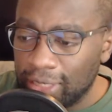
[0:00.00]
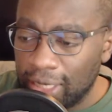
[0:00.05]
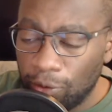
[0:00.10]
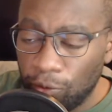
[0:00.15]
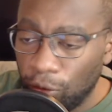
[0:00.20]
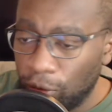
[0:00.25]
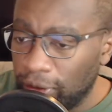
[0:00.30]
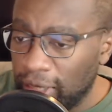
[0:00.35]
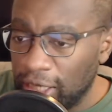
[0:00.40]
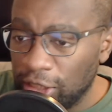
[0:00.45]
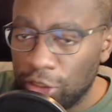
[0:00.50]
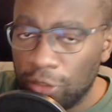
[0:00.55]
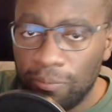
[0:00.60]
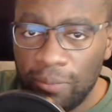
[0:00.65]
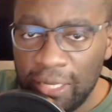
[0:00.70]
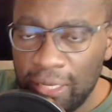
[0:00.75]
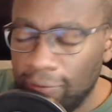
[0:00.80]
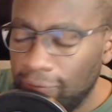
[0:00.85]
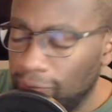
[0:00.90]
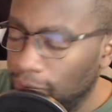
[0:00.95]
like, well, they should
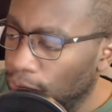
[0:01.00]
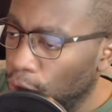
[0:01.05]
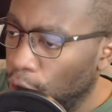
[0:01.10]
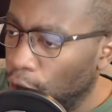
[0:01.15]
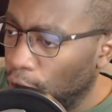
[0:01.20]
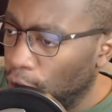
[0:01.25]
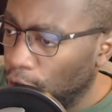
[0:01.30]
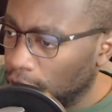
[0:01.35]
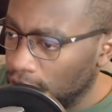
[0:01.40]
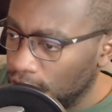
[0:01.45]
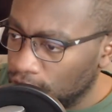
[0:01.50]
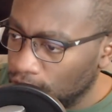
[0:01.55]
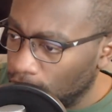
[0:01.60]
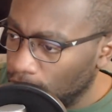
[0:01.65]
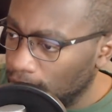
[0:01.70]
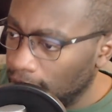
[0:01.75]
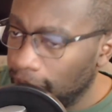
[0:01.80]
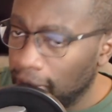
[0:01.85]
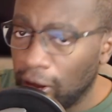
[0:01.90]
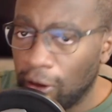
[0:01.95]
be more
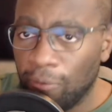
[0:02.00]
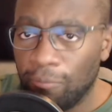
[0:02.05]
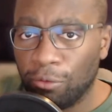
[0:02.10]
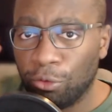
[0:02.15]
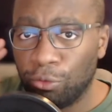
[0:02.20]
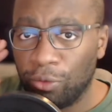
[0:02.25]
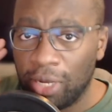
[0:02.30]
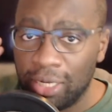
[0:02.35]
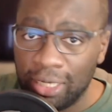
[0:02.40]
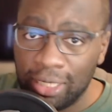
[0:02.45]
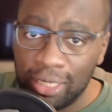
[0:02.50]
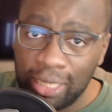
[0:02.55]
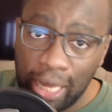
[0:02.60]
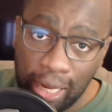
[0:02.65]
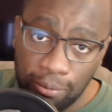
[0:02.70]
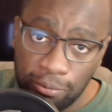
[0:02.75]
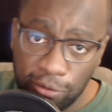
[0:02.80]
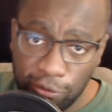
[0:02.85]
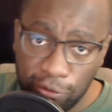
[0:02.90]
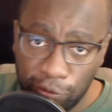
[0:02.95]
concerned about creating
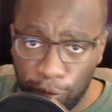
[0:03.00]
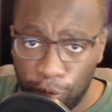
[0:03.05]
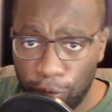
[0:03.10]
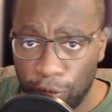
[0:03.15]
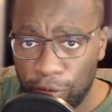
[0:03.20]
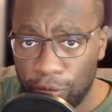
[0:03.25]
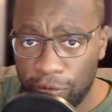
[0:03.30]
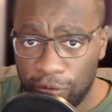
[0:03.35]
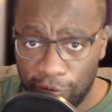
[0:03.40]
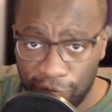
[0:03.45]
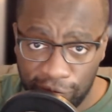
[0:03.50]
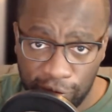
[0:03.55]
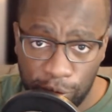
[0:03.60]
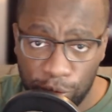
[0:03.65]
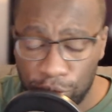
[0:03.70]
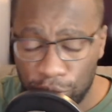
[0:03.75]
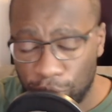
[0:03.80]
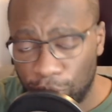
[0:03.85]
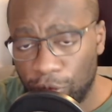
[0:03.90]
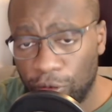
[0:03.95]
games for the
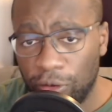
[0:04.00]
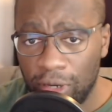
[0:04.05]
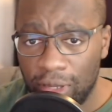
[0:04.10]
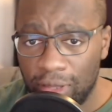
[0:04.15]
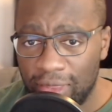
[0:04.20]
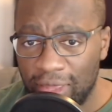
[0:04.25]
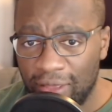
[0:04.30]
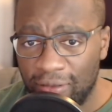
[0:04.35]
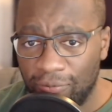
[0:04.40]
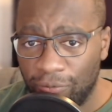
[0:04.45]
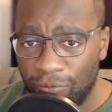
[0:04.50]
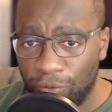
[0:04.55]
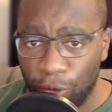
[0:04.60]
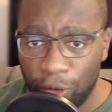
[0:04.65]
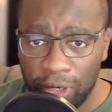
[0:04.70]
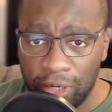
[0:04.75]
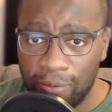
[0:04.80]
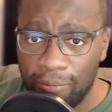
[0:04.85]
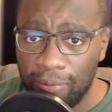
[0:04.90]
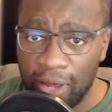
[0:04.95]
future than
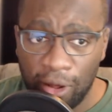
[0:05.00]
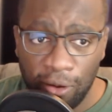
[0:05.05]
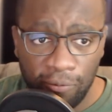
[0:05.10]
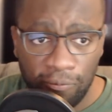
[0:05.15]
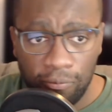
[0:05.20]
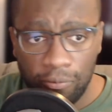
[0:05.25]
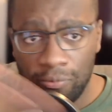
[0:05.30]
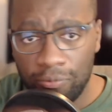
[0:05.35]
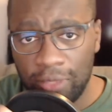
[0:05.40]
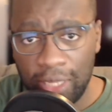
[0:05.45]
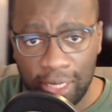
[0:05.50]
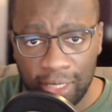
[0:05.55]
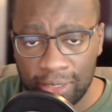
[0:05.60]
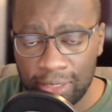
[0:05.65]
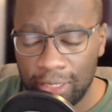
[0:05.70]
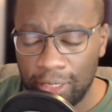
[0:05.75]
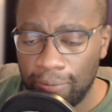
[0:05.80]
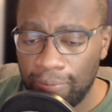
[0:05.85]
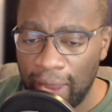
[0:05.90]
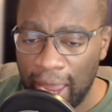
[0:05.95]
worried about things
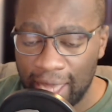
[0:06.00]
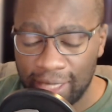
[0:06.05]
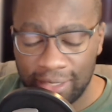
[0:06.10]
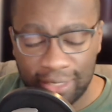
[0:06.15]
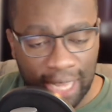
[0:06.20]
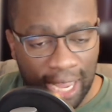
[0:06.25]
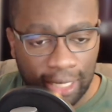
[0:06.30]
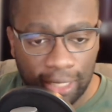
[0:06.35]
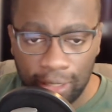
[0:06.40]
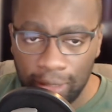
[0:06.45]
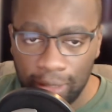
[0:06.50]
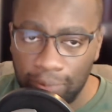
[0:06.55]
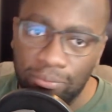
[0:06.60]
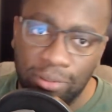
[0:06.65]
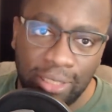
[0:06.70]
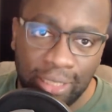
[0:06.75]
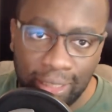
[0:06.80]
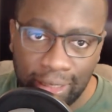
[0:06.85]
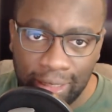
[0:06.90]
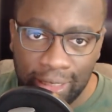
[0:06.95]
in the past. I
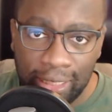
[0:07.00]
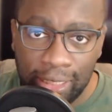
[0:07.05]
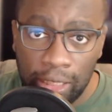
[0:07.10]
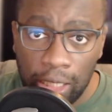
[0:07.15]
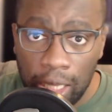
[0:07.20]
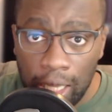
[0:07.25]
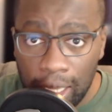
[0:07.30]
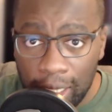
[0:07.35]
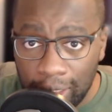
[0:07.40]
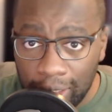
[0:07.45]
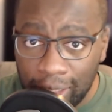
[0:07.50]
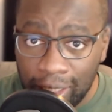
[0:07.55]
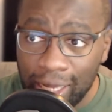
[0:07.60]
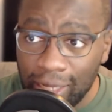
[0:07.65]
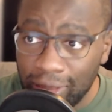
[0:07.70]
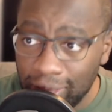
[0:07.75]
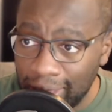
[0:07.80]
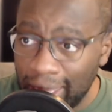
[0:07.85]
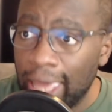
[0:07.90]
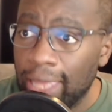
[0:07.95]
completely
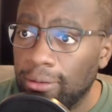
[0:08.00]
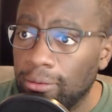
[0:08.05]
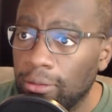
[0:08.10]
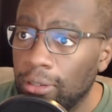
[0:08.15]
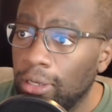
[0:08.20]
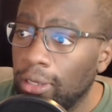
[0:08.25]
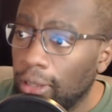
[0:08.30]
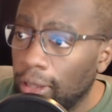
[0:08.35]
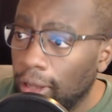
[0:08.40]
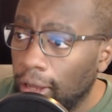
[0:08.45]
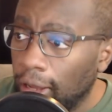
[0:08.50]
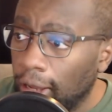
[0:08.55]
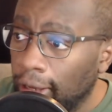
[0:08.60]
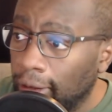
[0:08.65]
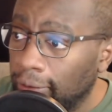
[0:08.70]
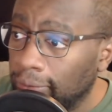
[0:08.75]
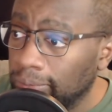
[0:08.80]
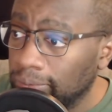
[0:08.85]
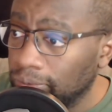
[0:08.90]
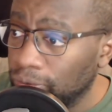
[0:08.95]
get that,
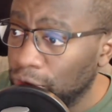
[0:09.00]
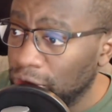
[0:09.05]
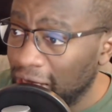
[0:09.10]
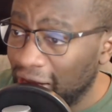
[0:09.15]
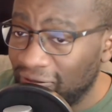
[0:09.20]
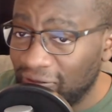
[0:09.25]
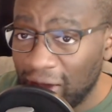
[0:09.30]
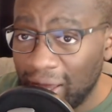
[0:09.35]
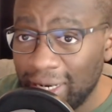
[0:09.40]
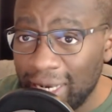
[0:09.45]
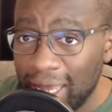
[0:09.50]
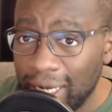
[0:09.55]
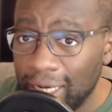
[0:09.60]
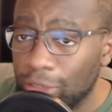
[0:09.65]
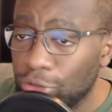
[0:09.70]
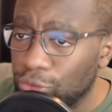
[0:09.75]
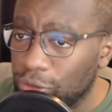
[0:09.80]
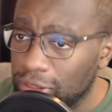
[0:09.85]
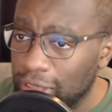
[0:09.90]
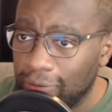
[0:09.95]
which I find that
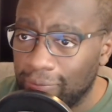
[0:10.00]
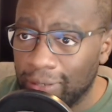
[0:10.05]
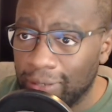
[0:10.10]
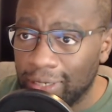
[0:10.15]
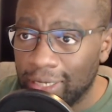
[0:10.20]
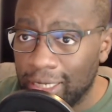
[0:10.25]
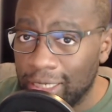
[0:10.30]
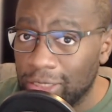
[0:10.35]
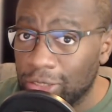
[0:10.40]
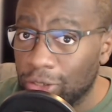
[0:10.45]
interesting because